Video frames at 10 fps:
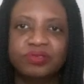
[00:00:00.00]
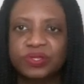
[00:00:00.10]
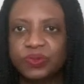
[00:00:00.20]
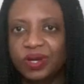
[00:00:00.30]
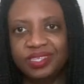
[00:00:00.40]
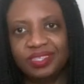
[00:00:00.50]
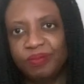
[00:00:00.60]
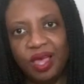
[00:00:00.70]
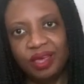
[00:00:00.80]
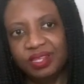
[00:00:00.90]
a twist, I'm
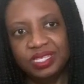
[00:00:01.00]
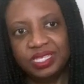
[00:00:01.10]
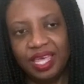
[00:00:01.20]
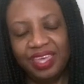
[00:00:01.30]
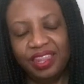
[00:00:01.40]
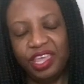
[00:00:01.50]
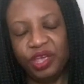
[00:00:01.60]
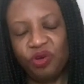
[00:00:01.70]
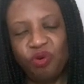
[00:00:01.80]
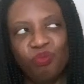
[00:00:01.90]
not gonna say it
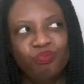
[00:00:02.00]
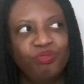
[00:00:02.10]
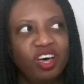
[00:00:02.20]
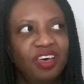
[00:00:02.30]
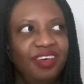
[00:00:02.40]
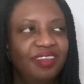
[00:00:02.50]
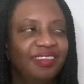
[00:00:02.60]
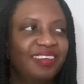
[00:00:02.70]
here, but